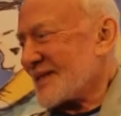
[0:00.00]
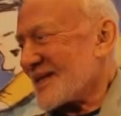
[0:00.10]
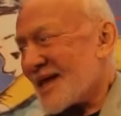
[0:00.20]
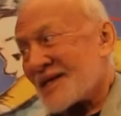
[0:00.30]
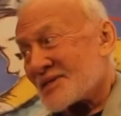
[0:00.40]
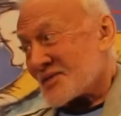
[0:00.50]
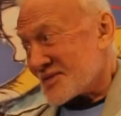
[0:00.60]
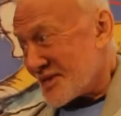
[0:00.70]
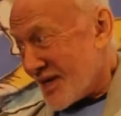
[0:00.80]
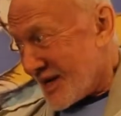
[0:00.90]
That's
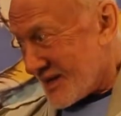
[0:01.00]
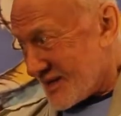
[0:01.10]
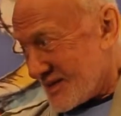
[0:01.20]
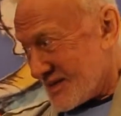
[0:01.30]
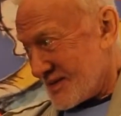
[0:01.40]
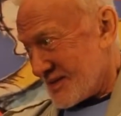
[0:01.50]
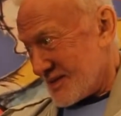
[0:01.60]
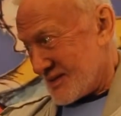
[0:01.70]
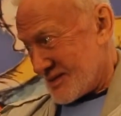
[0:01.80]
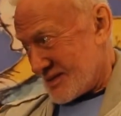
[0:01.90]
not
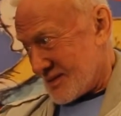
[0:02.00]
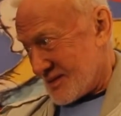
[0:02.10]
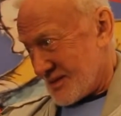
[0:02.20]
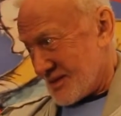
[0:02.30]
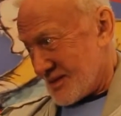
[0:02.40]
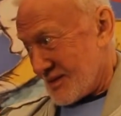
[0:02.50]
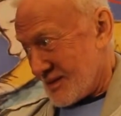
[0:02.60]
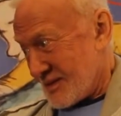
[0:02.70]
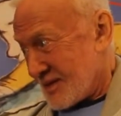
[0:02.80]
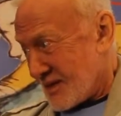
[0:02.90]

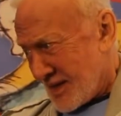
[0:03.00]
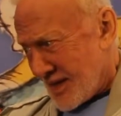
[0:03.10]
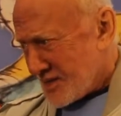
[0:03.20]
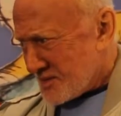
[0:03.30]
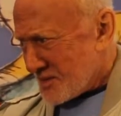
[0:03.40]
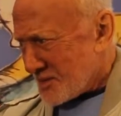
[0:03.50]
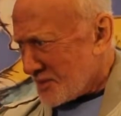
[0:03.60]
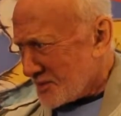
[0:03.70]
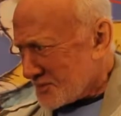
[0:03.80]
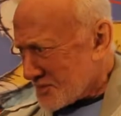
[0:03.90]
an
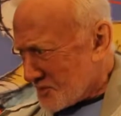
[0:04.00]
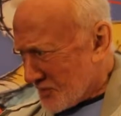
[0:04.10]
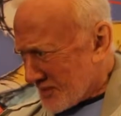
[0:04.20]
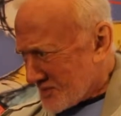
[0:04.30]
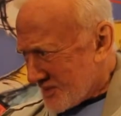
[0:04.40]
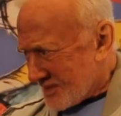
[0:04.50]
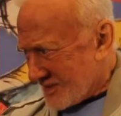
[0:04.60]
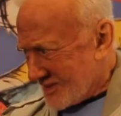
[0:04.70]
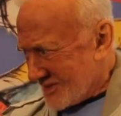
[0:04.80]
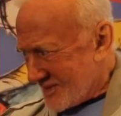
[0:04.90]
8-year-old's question.
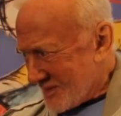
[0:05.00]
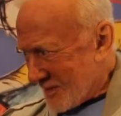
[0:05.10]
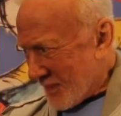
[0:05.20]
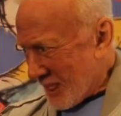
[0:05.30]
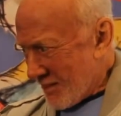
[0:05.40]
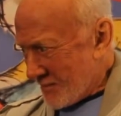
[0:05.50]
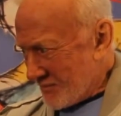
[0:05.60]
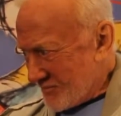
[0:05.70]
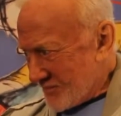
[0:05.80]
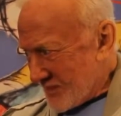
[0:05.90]

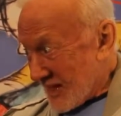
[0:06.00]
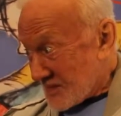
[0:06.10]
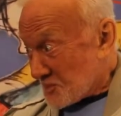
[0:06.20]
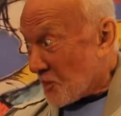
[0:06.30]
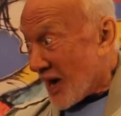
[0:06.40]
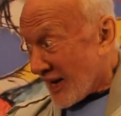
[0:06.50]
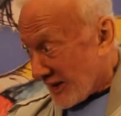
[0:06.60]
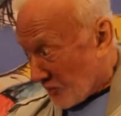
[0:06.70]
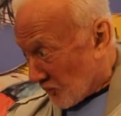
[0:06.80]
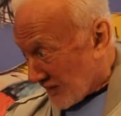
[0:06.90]
That's my
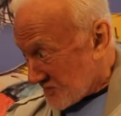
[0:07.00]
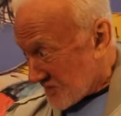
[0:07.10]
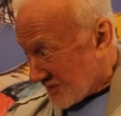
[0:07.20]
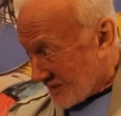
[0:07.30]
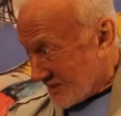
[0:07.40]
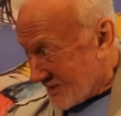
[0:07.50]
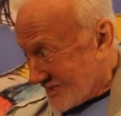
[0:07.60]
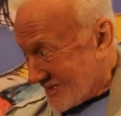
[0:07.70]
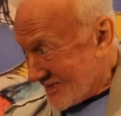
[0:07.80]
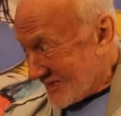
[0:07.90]
question.
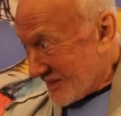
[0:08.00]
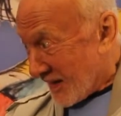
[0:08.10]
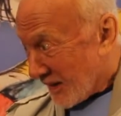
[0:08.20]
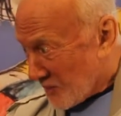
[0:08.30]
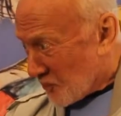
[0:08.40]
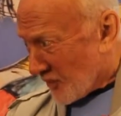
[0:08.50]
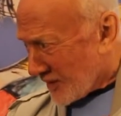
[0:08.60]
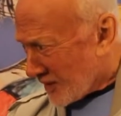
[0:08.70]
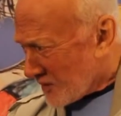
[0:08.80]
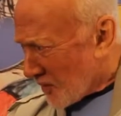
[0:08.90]
I
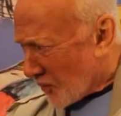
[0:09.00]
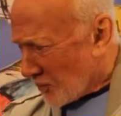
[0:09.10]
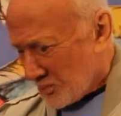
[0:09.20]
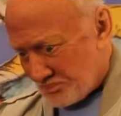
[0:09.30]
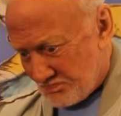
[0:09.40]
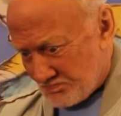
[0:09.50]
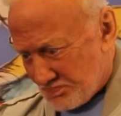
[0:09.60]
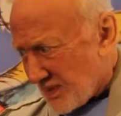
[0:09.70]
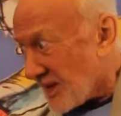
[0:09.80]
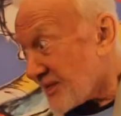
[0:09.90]
want to know,
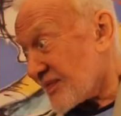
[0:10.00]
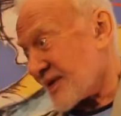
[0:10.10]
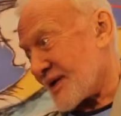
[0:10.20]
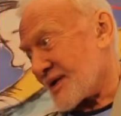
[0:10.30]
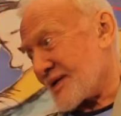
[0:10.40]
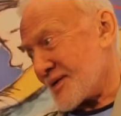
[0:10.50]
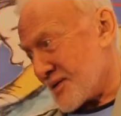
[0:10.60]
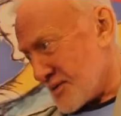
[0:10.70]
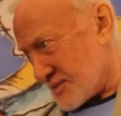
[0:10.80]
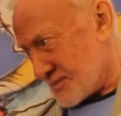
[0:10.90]
but I think I know.